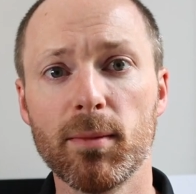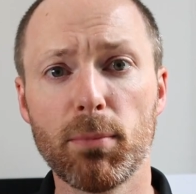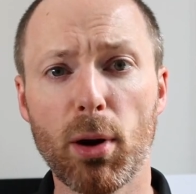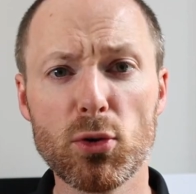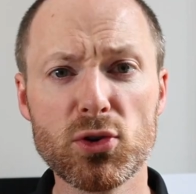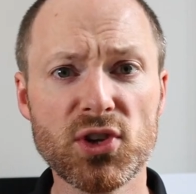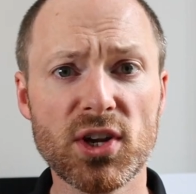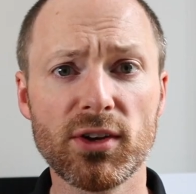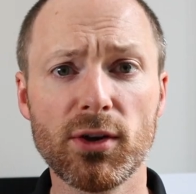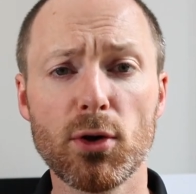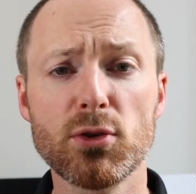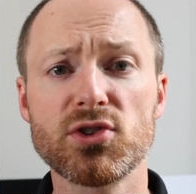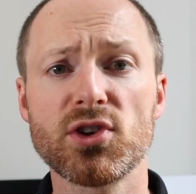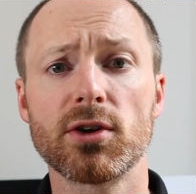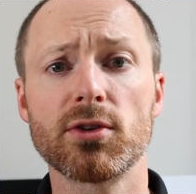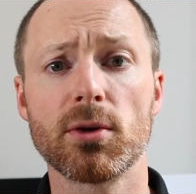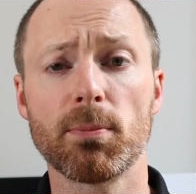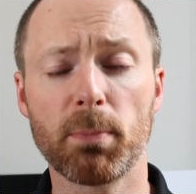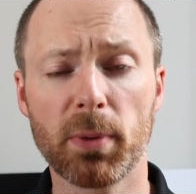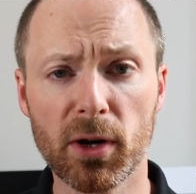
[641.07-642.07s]
Post-it notes
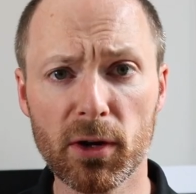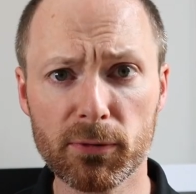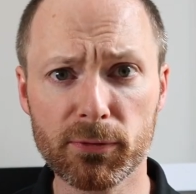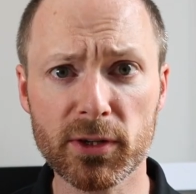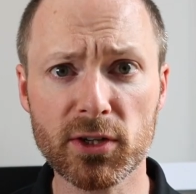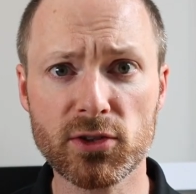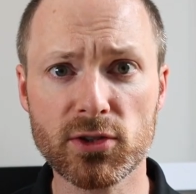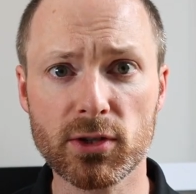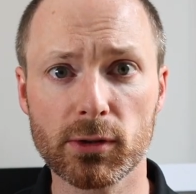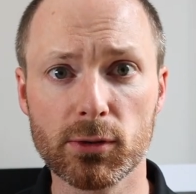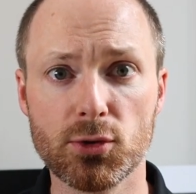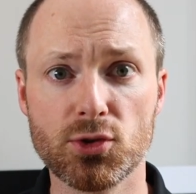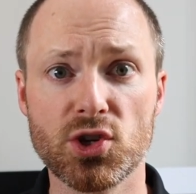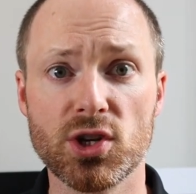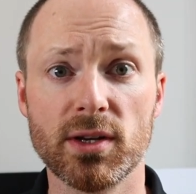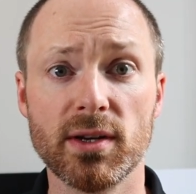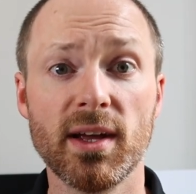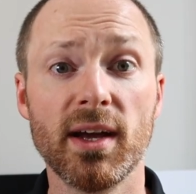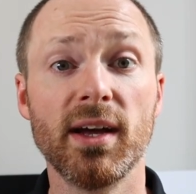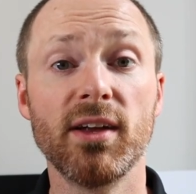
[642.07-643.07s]
are the perfect
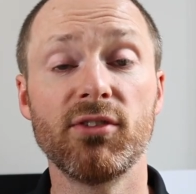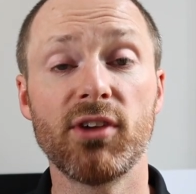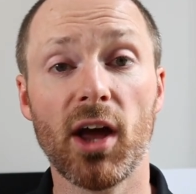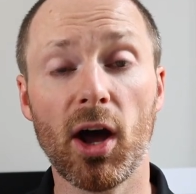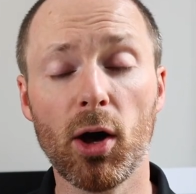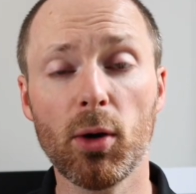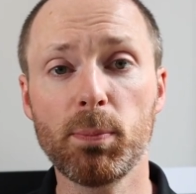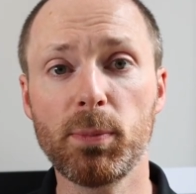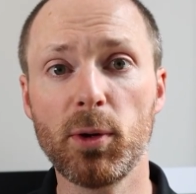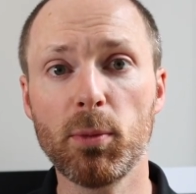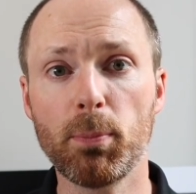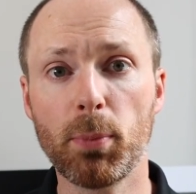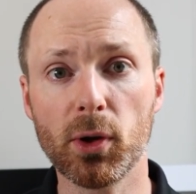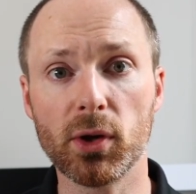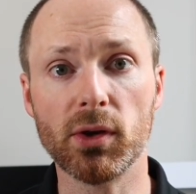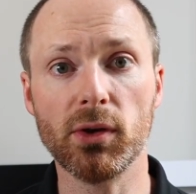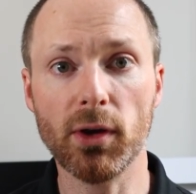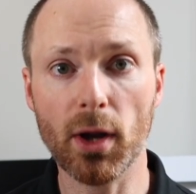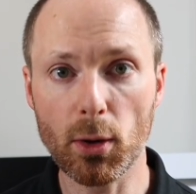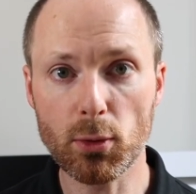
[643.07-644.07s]
solution to help you
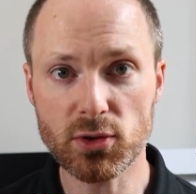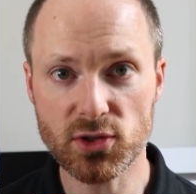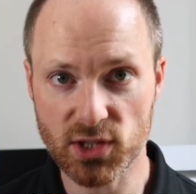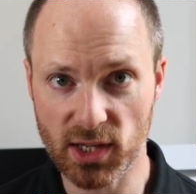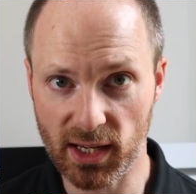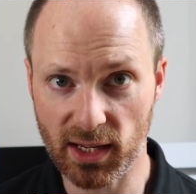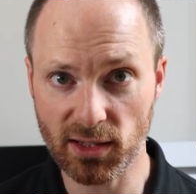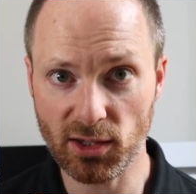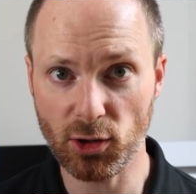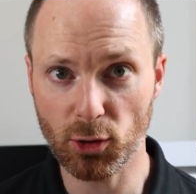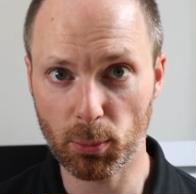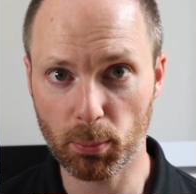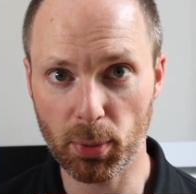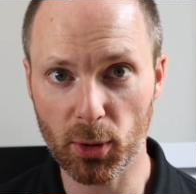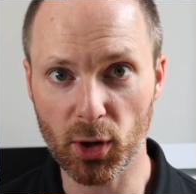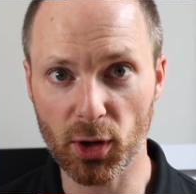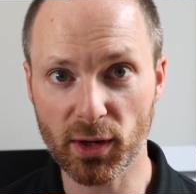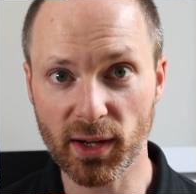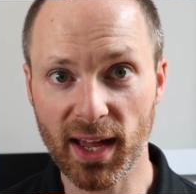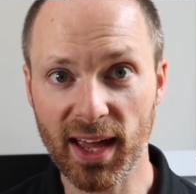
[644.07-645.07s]
put notes in your
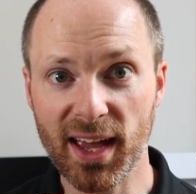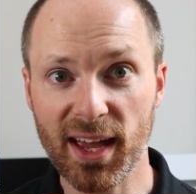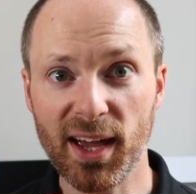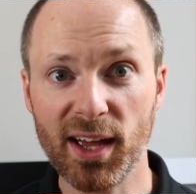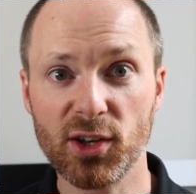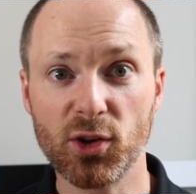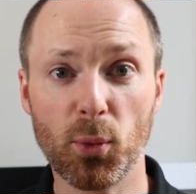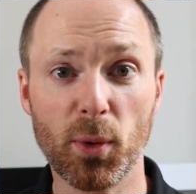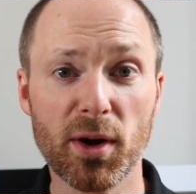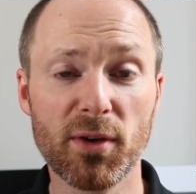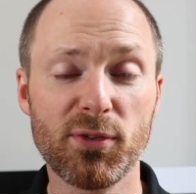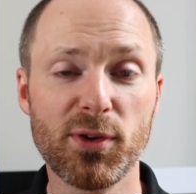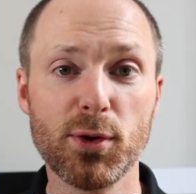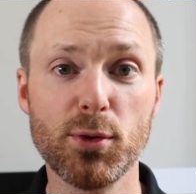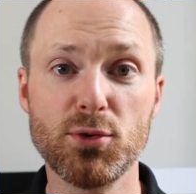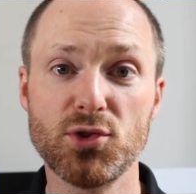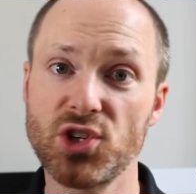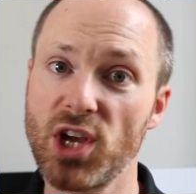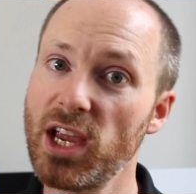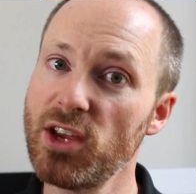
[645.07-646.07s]
book to where if
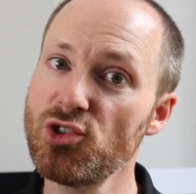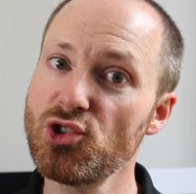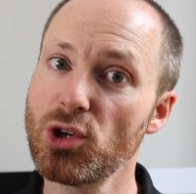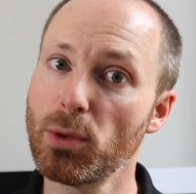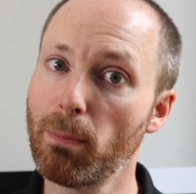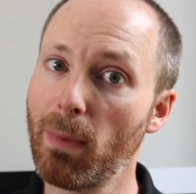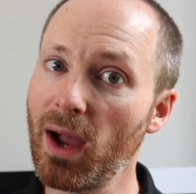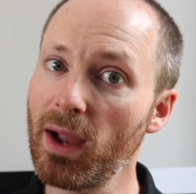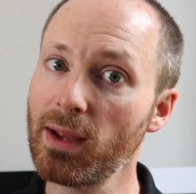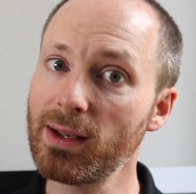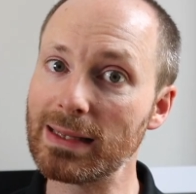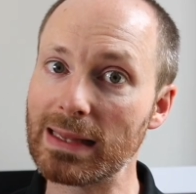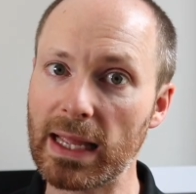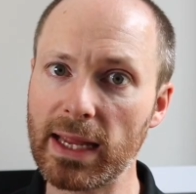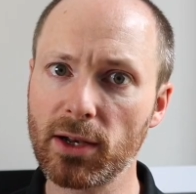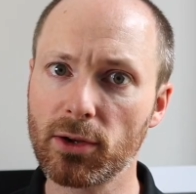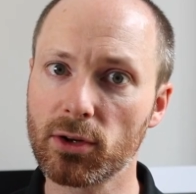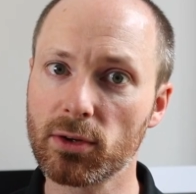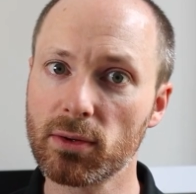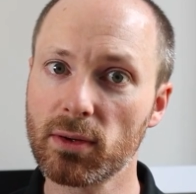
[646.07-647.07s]
you change your mind
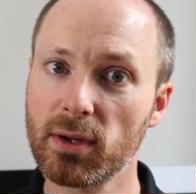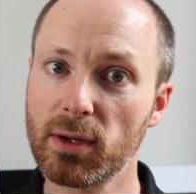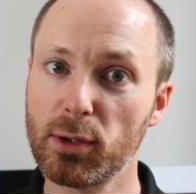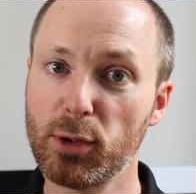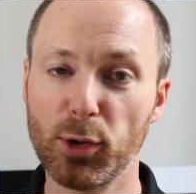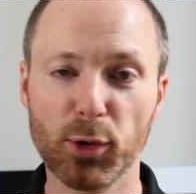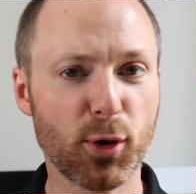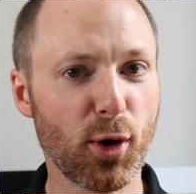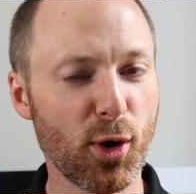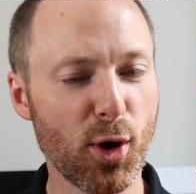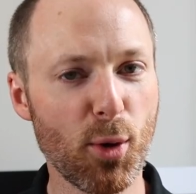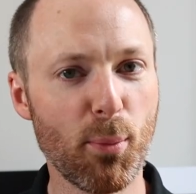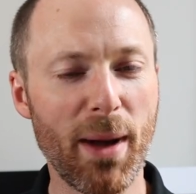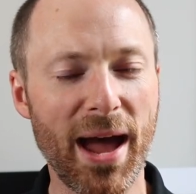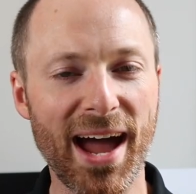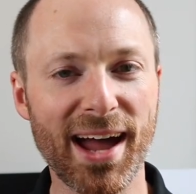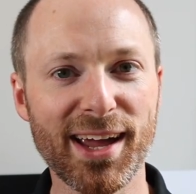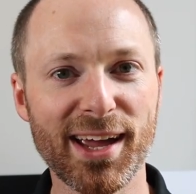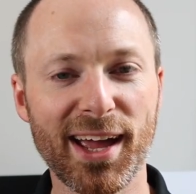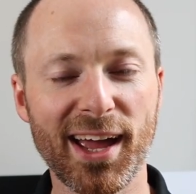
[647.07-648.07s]
later, you can go
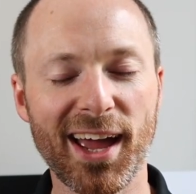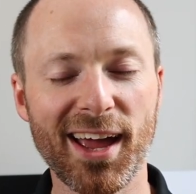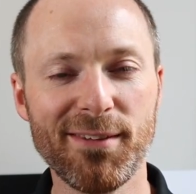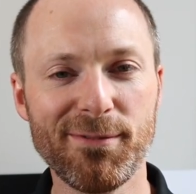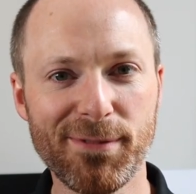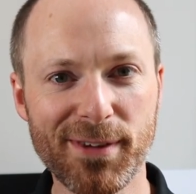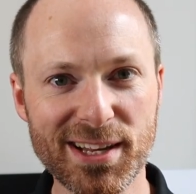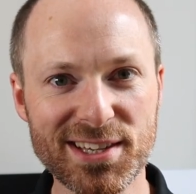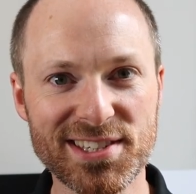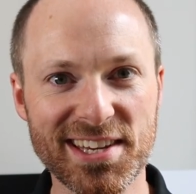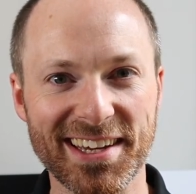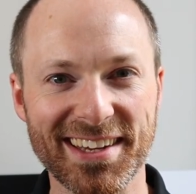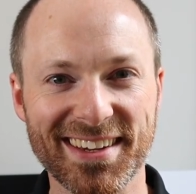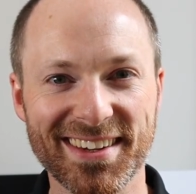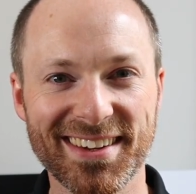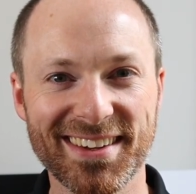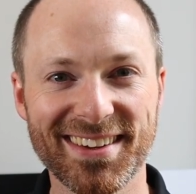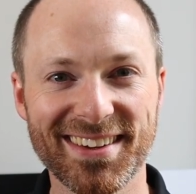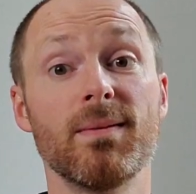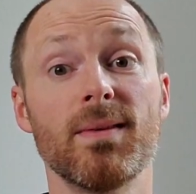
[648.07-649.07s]
back and fix it.
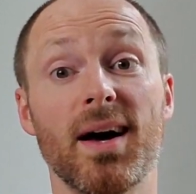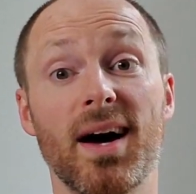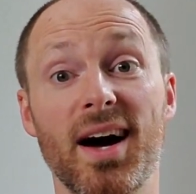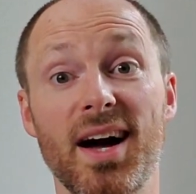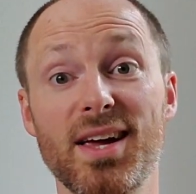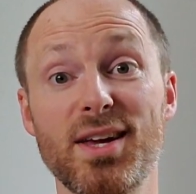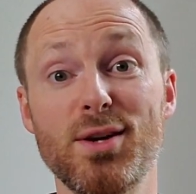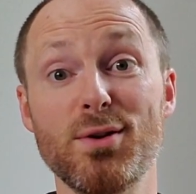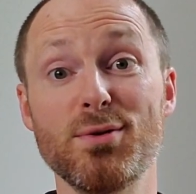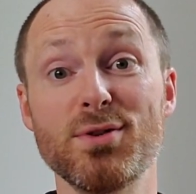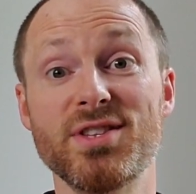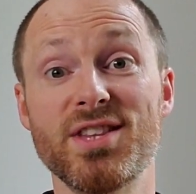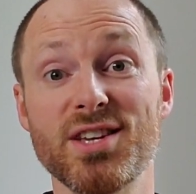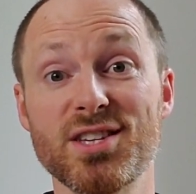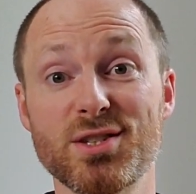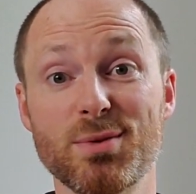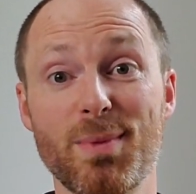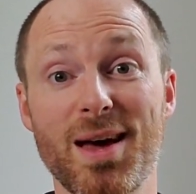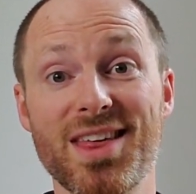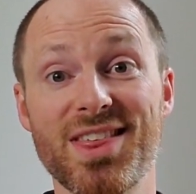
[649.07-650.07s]
I use
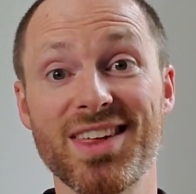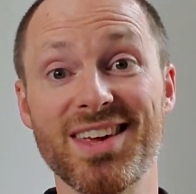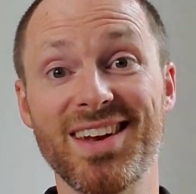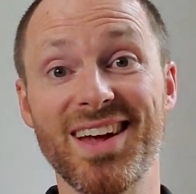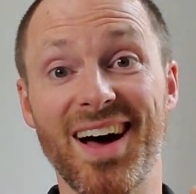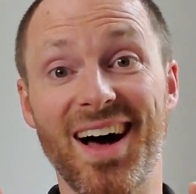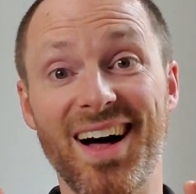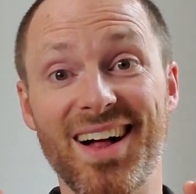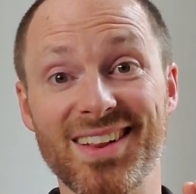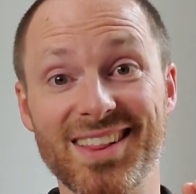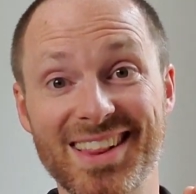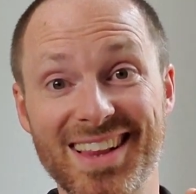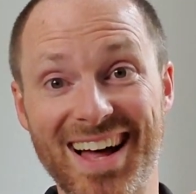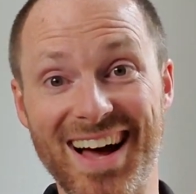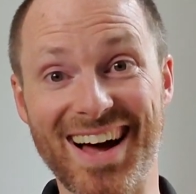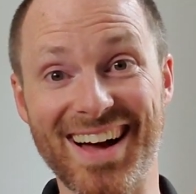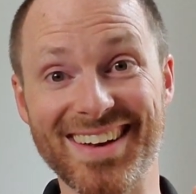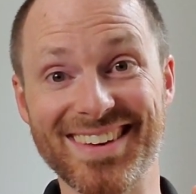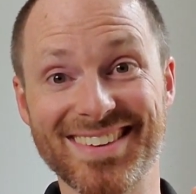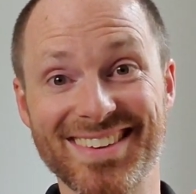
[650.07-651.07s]
this method a
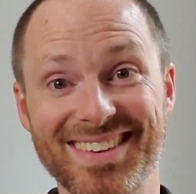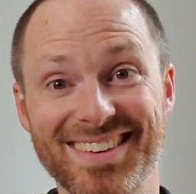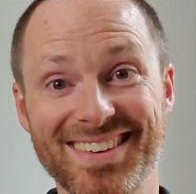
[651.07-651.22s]
lot.